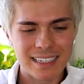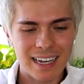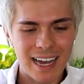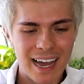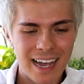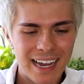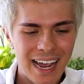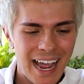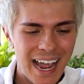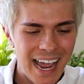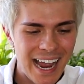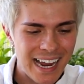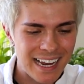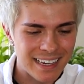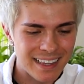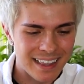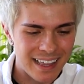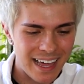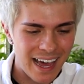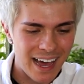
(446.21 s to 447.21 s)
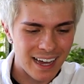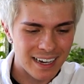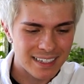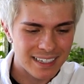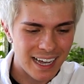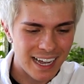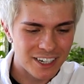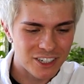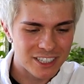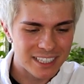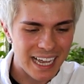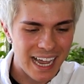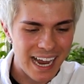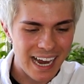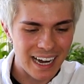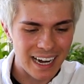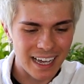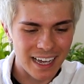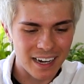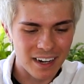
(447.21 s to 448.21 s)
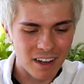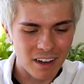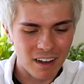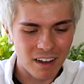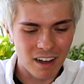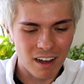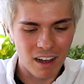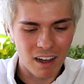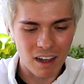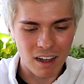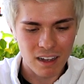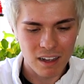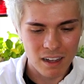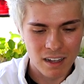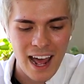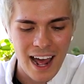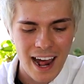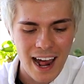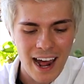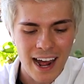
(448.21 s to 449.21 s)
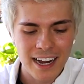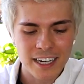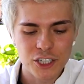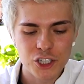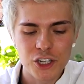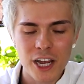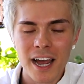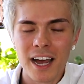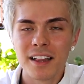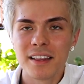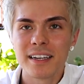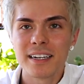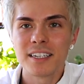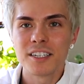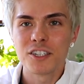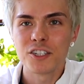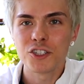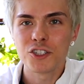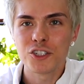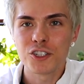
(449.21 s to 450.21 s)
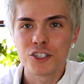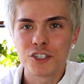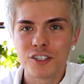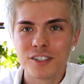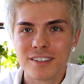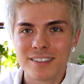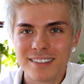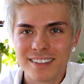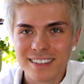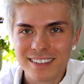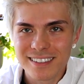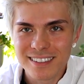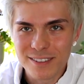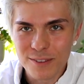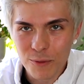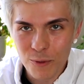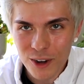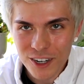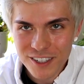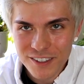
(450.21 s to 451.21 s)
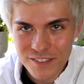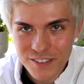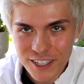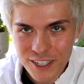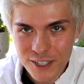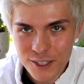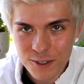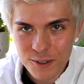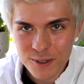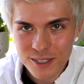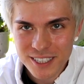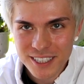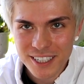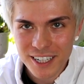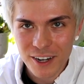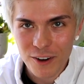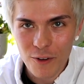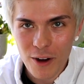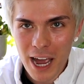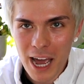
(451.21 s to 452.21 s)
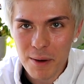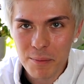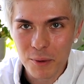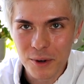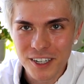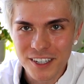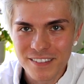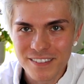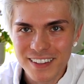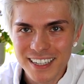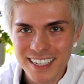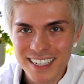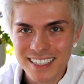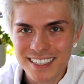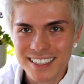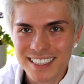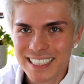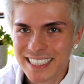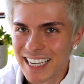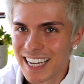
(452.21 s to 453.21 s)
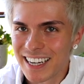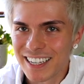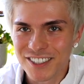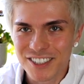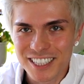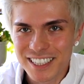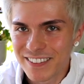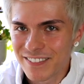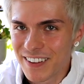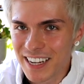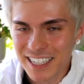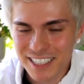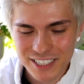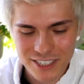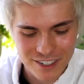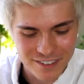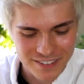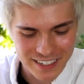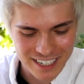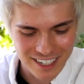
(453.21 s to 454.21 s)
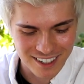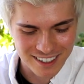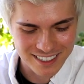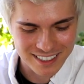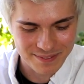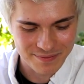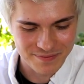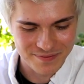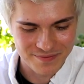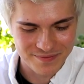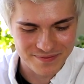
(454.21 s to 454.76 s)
I hate that. I just hate it. Ugh. I challenge one of you to grab one of these and just face your fears.